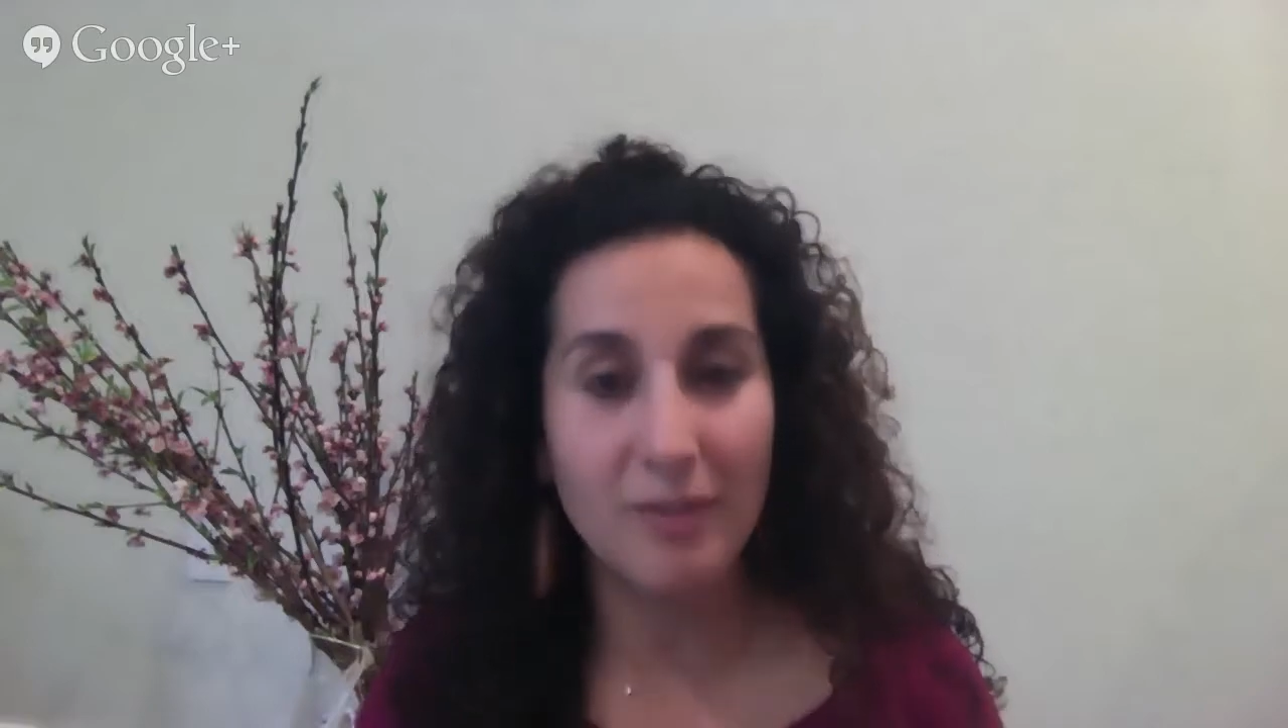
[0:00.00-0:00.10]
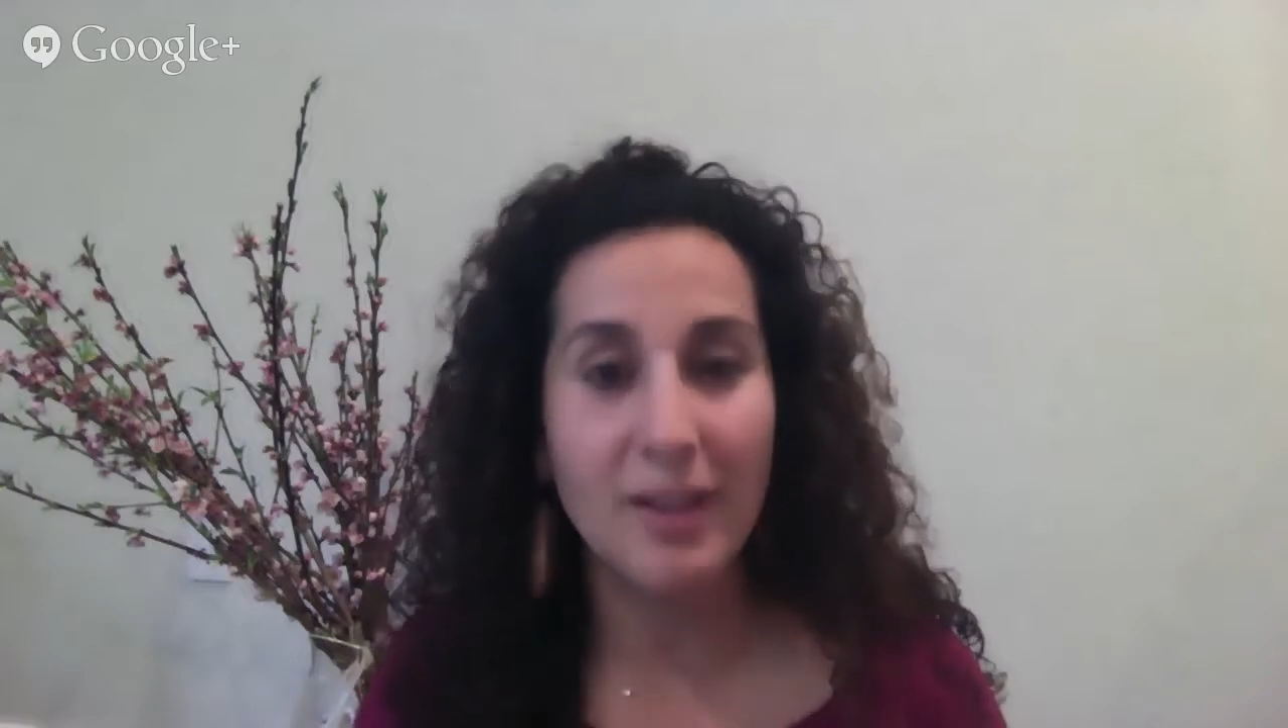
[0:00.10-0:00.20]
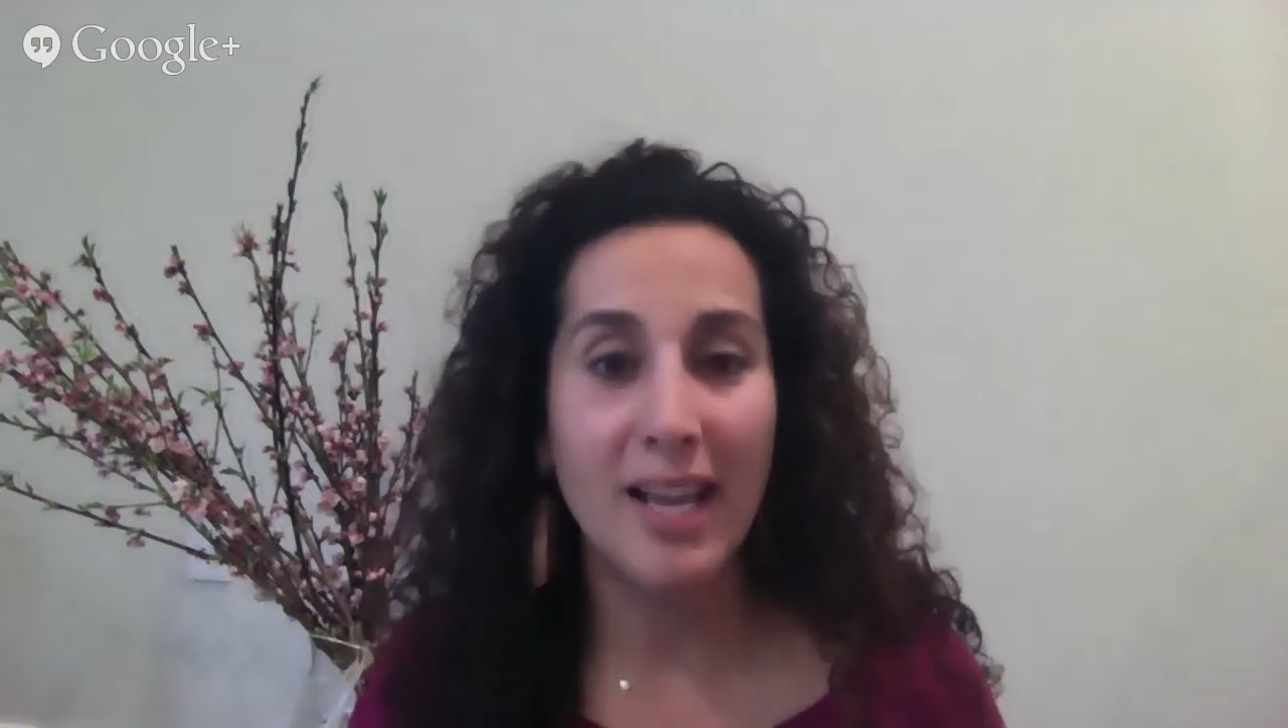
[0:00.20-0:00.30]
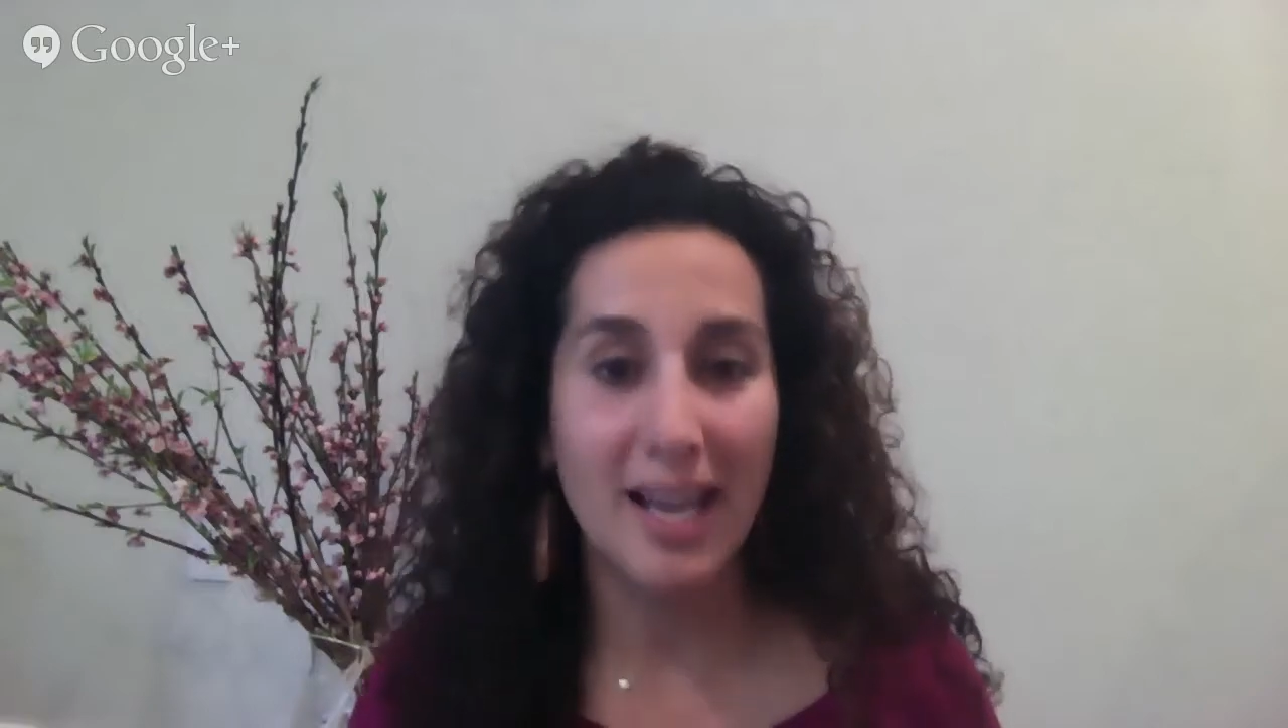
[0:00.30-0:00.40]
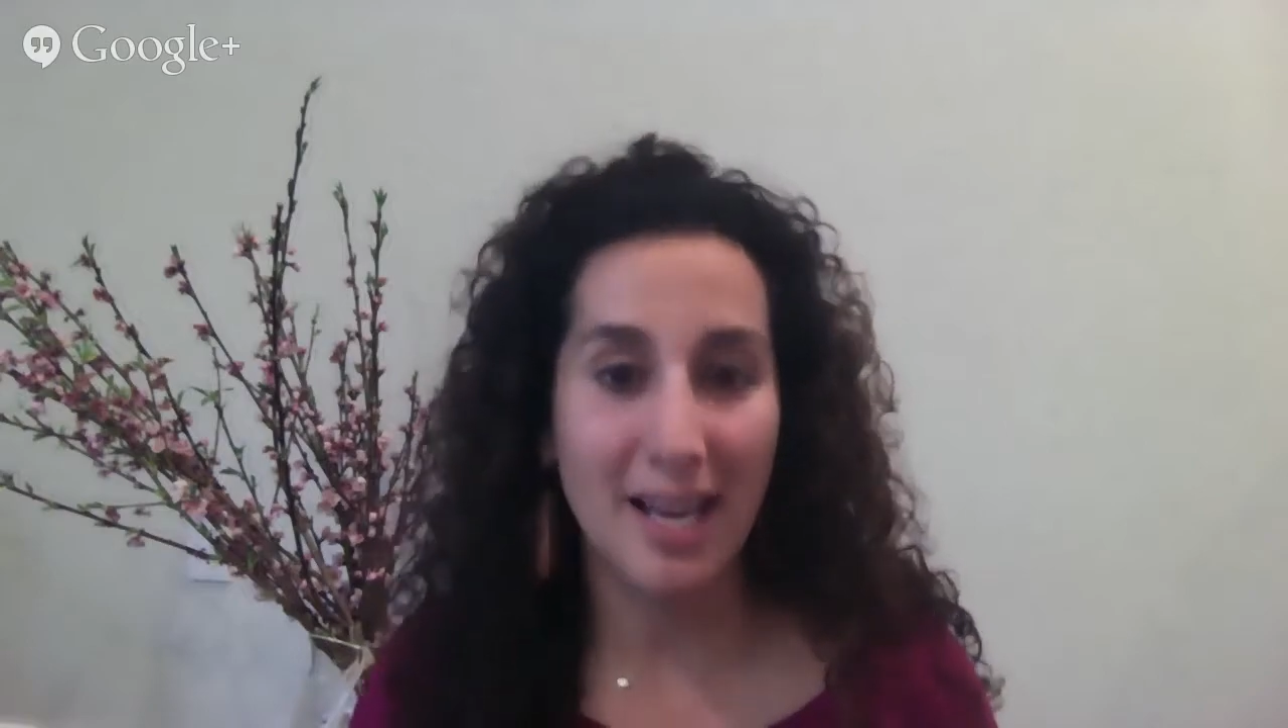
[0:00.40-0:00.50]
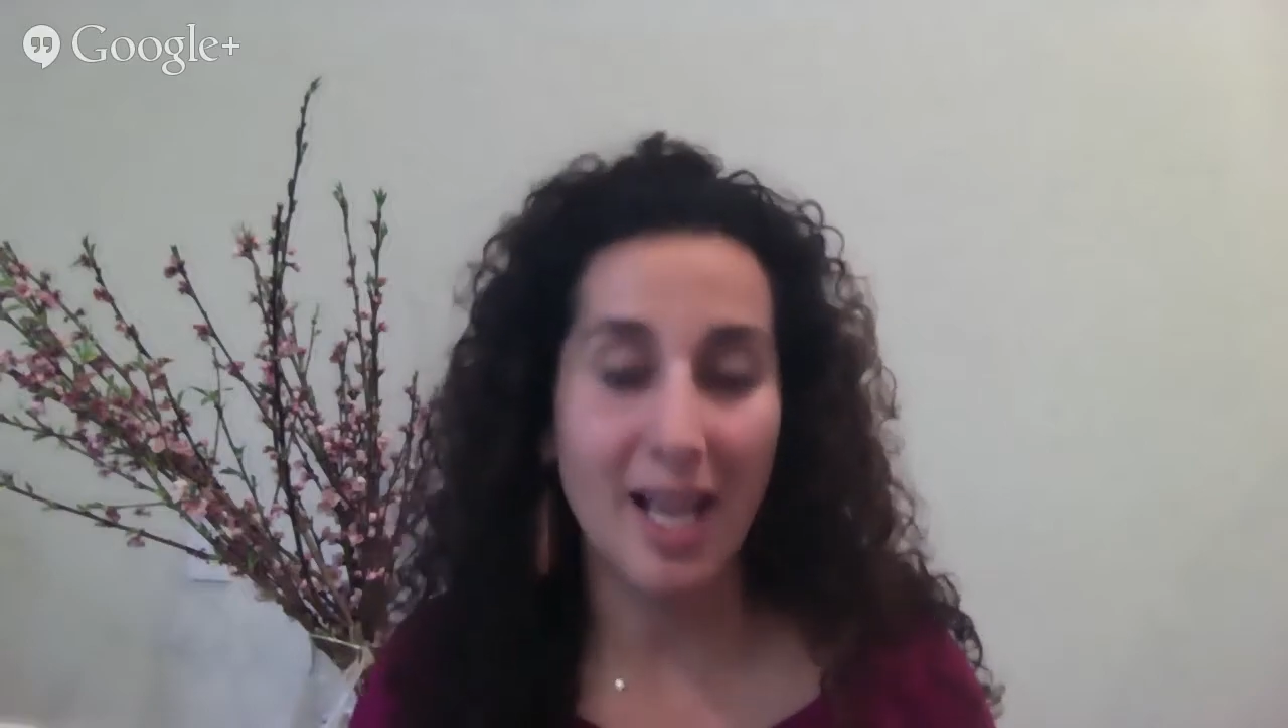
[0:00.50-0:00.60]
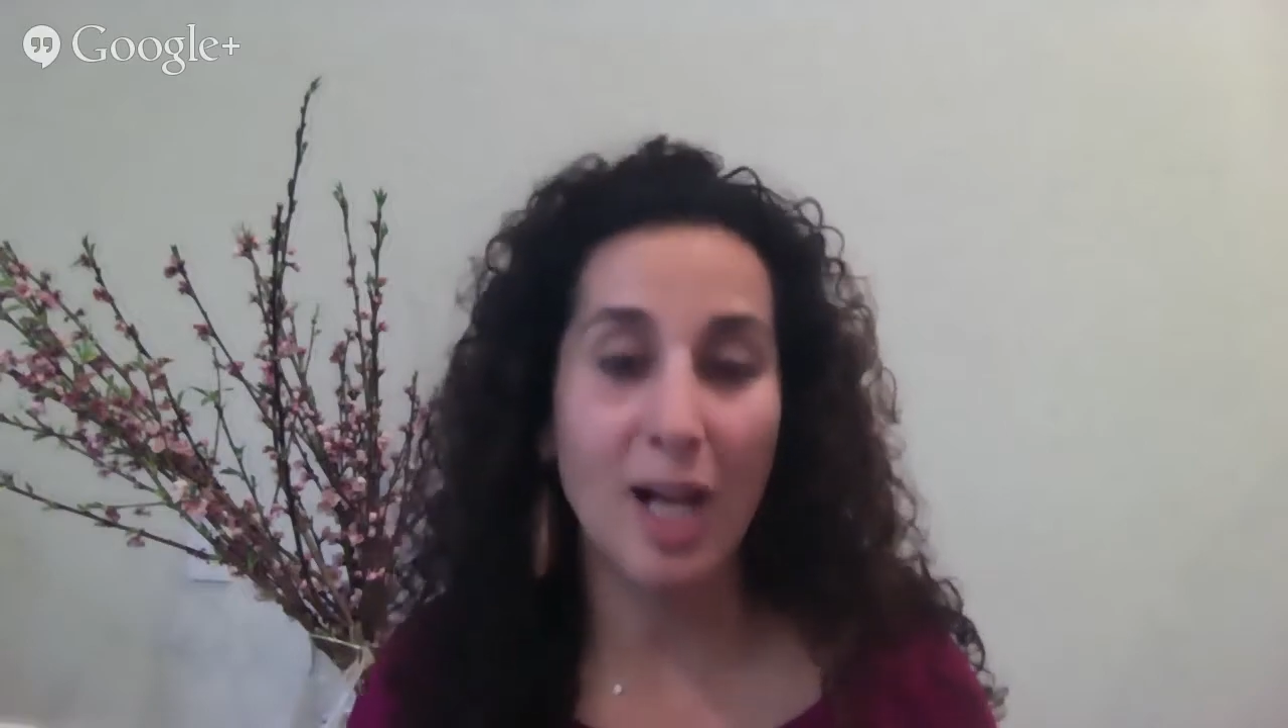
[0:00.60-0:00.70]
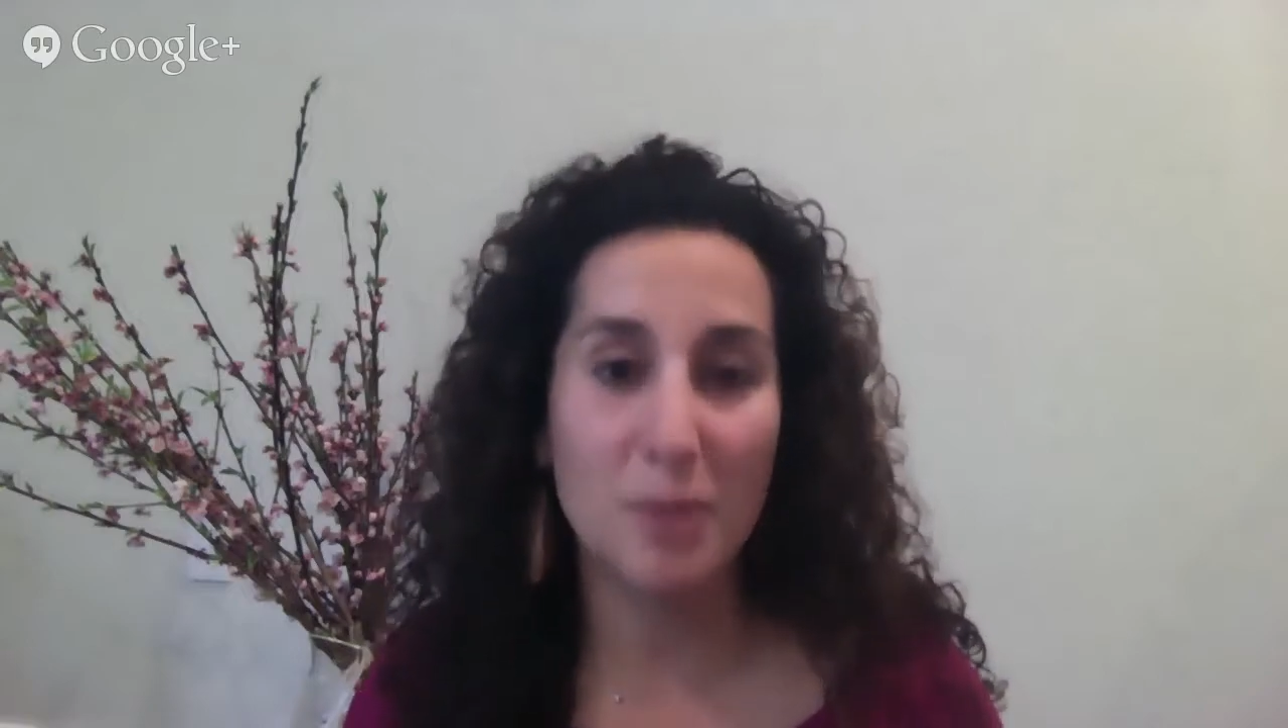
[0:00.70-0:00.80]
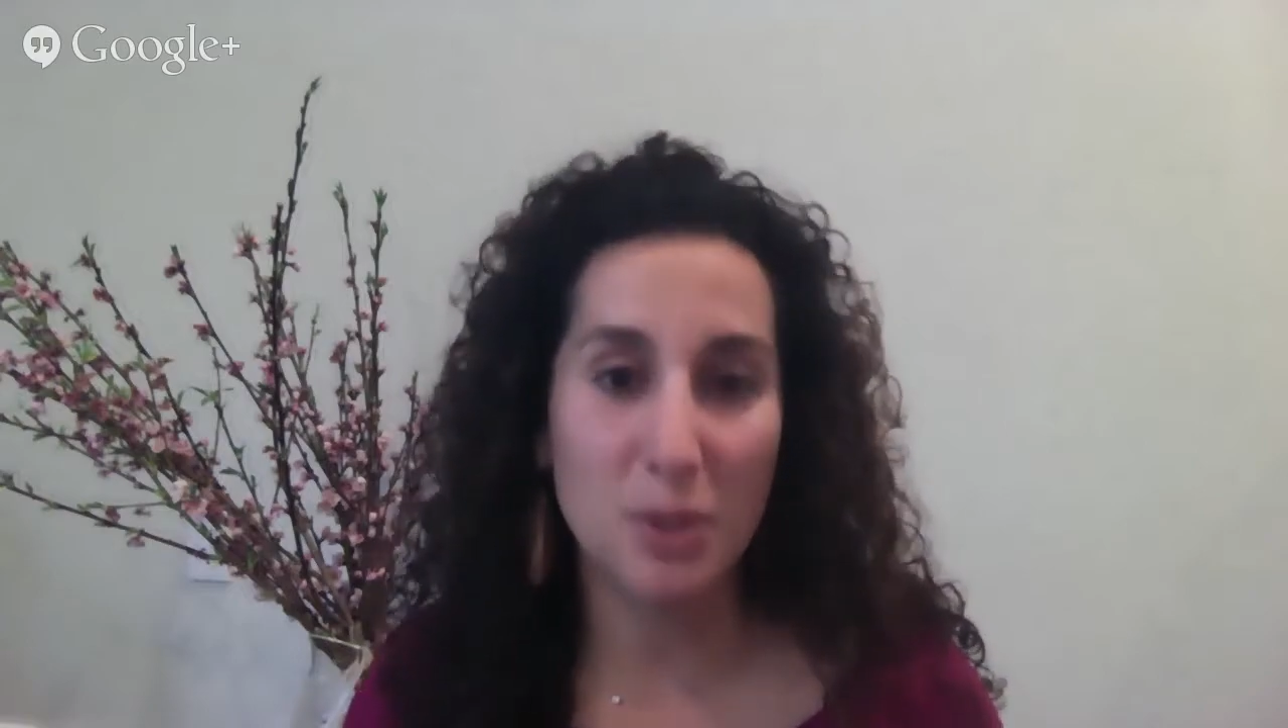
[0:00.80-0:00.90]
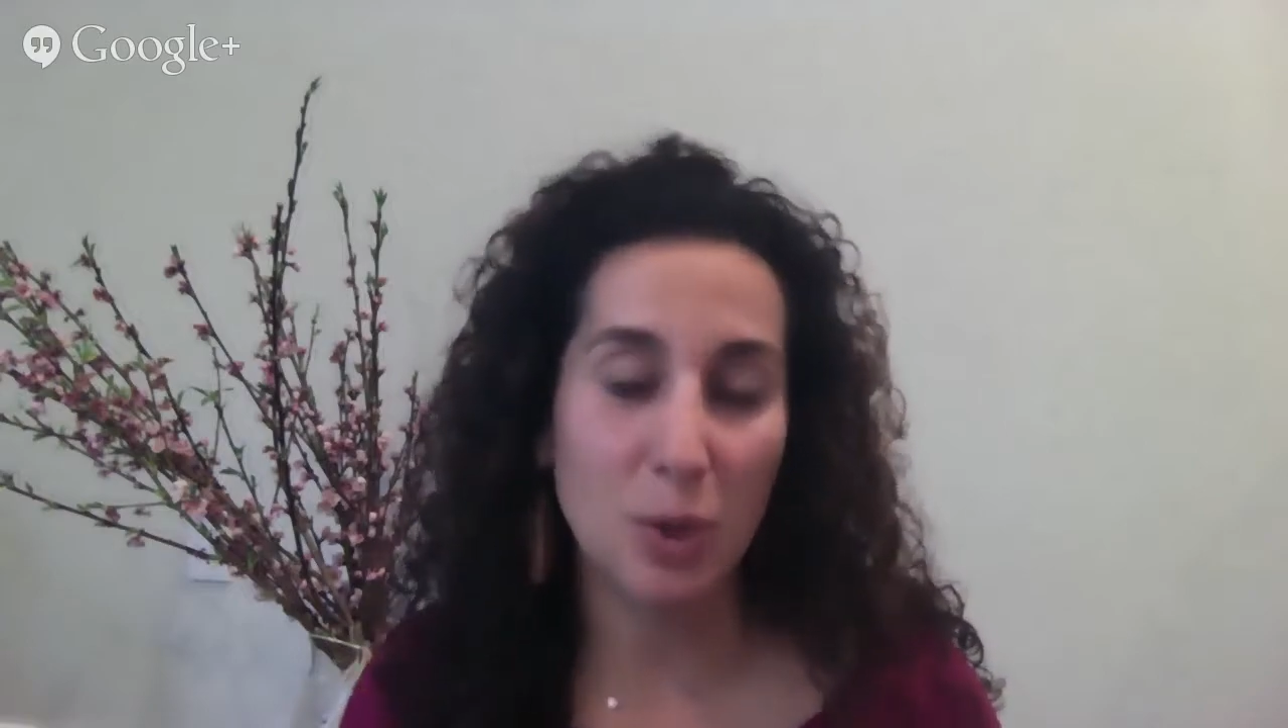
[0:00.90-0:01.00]
it
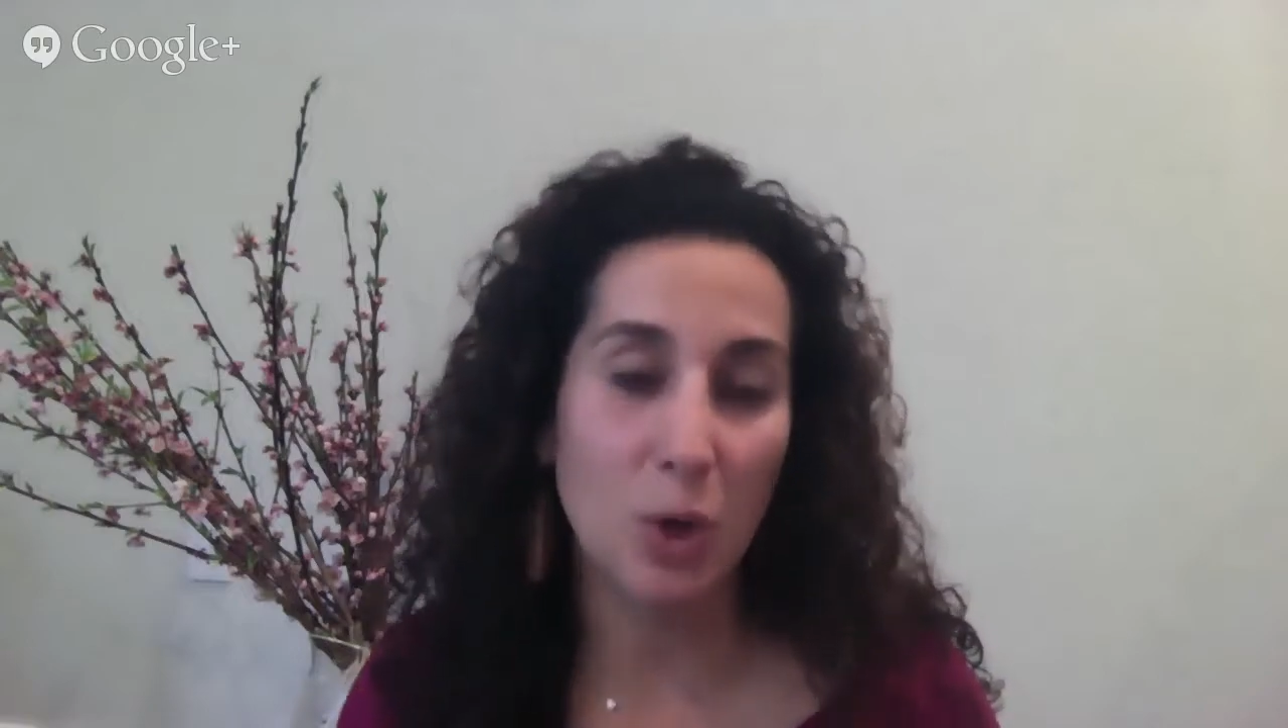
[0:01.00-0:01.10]
helps you